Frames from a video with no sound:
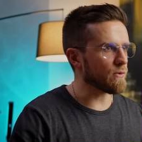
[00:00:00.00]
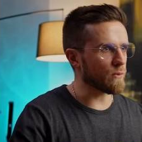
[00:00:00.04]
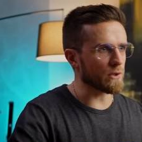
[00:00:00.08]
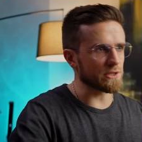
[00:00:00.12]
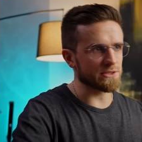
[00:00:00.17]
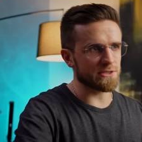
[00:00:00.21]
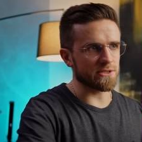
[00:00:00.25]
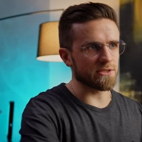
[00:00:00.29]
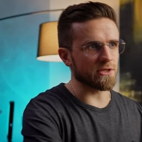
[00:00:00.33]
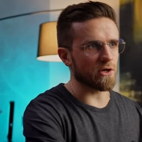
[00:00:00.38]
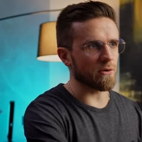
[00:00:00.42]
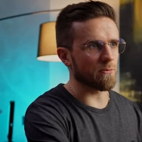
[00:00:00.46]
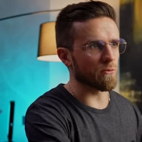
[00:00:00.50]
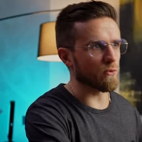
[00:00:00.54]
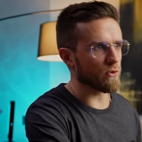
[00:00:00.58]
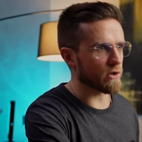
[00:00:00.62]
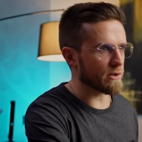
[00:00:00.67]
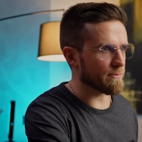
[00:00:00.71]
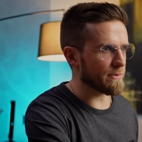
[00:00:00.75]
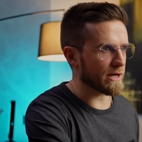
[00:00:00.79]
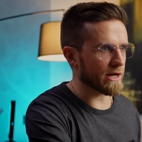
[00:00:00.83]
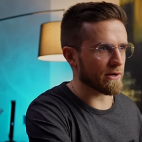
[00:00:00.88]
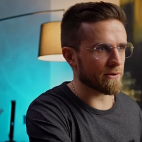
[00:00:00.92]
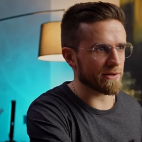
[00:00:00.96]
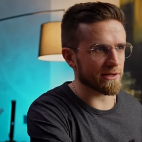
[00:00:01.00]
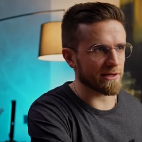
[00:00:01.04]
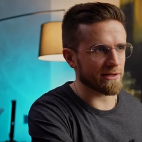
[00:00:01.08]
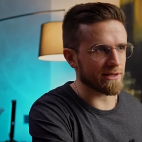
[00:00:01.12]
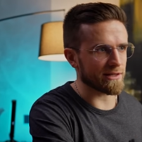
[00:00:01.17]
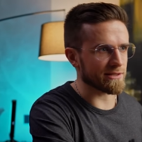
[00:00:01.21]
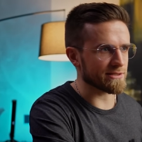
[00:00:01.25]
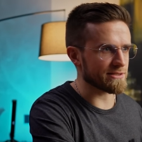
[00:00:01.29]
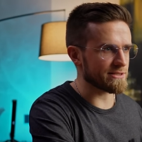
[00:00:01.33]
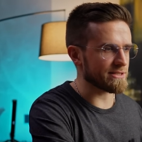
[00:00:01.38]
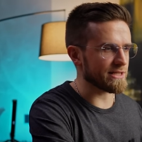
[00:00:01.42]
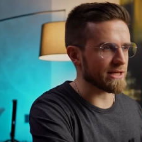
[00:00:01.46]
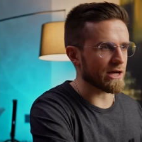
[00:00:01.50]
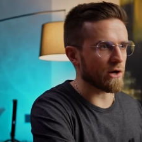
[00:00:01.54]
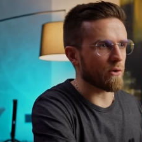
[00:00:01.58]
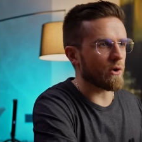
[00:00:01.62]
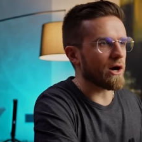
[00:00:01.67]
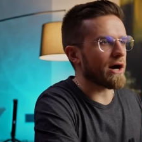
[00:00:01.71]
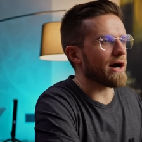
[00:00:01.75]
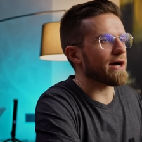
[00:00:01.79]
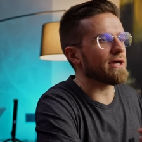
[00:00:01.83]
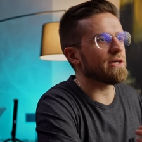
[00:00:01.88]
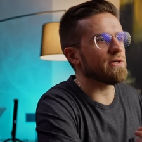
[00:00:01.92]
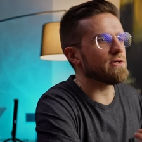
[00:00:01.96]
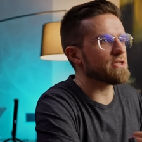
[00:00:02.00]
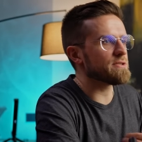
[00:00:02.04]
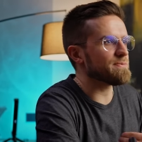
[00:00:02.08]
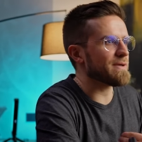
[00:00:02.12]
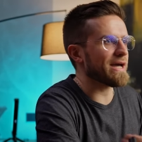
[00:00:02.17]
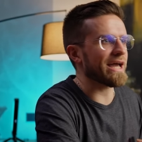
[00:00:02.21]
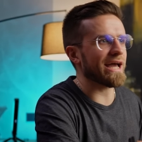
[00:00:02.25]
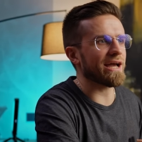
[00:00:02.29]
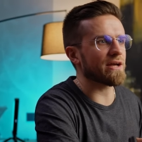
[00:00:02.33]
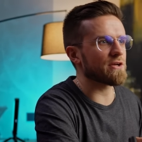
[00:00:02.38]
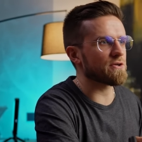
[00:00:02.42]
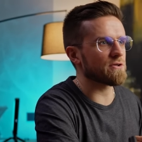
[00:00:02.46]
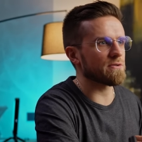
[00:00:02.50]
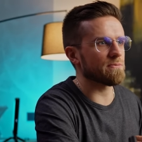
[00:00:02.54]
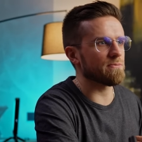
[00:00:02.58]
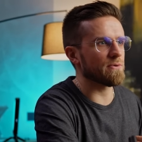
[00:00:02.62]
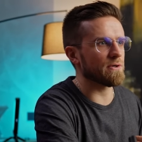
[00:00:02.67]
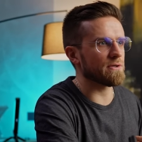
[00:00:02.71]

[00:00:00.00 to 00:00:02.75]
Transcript: you want to know more about it and see how I use my action